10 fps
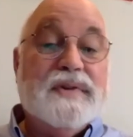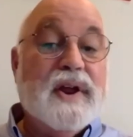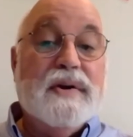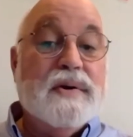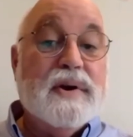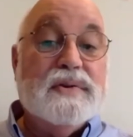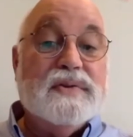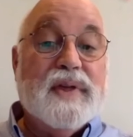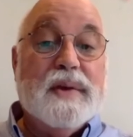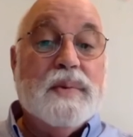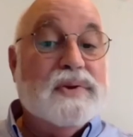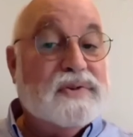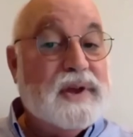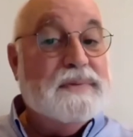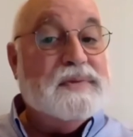tenderness that
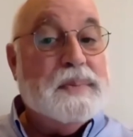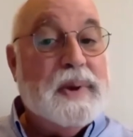receives